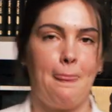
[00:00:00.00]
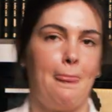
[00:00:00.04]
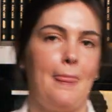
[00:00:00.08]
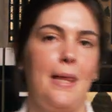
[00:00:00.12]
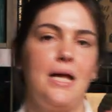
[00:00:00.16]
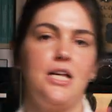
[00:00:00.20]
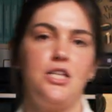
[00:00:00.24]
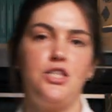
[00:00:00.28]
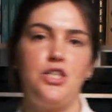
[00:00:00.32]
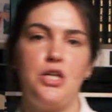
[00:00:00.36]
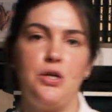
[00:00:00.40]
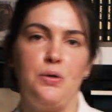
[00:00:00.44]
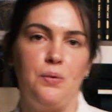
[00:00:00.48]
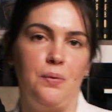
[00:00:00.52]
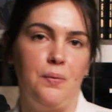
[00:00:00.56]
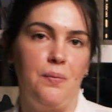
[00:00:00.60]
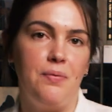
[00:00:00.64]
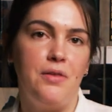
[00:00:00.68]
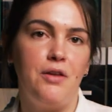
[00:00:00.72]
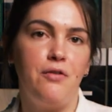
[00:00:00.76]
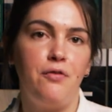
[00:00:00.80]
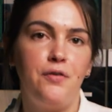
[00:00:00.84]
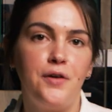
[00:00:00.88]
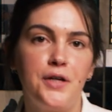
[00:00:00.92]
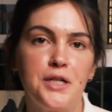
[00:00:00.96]
So
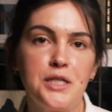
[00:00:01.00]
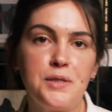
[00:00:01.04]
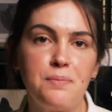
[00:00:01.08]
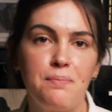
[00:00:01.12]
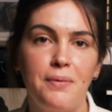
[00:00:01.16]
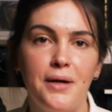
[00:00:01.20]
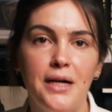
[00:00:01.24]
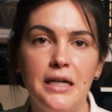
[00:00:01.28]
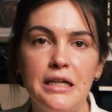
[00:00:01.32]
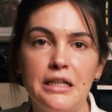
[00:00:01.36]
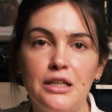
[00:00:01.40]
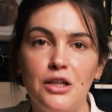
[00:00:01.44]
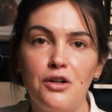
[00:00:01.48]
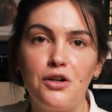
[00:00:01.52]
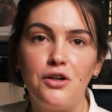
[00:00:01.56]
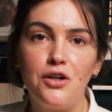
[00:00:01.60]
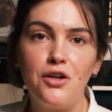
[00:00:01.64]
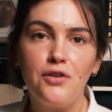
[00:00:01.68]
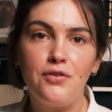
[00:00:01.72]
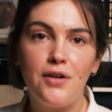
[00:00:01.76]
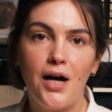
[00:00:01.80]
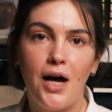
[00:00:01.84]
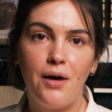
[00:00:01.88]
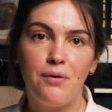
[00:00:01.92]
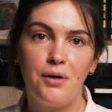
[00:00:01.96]
the first part
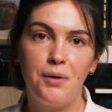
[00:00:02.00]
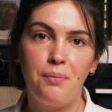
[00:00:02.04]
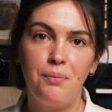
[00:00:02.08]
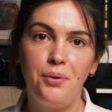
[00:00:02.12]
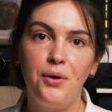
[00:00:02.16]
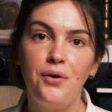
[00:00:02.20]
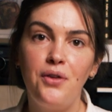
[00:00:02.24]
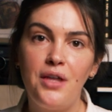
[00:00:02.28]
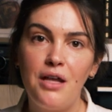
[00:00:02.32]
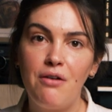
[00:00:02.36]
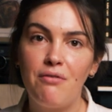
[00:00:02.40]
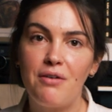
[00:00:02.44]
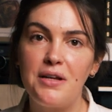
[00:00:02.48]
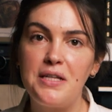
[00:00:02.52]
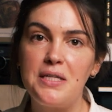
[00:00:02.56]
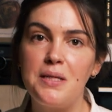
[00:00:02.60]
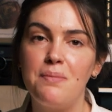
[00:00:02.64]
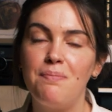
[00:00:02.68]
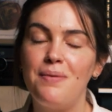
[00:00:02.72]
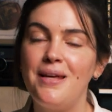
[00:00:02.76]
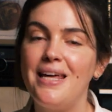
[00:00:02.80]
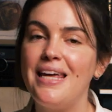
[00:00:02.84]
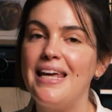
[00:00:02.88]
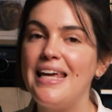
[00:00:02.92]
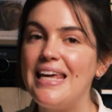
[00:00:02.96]
of our pudding
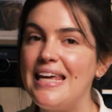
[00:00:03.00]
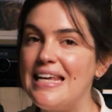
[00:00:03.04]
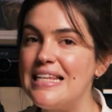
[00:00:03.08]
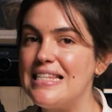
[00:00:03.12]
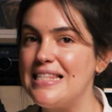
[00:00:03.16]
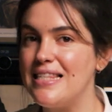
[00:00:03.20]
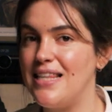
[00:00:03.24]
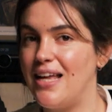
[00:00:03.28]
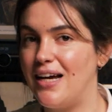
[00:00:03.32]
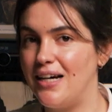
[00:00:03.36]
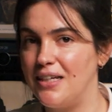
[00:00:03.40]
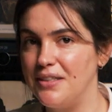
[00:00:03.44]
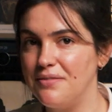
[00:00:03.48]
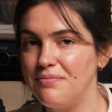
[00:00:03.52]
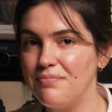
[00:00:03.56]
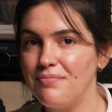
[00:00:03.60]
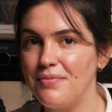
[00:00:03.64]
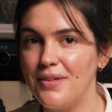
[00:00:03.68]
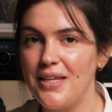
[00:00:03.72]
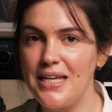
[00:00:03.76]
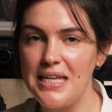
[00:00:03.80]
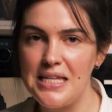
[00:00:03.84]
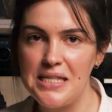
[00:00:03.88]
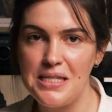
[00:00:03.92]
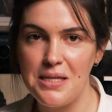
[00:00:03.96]
recipe is done,
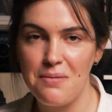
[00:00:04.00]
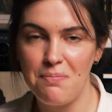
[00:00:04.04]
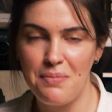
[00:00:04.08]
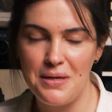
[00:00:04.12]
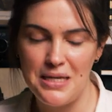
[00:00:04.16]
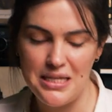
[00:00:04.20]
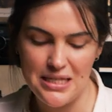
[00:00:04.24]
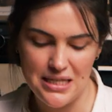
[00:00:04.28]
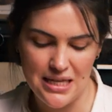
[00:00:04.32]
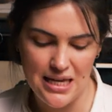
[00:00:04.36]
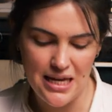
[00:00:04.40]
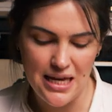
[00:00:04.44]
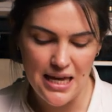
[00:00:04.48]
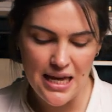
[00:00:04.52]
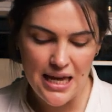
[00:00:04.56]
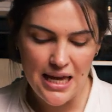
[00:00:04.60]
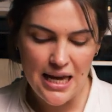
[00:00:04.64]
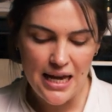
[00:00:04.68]
easy peasy.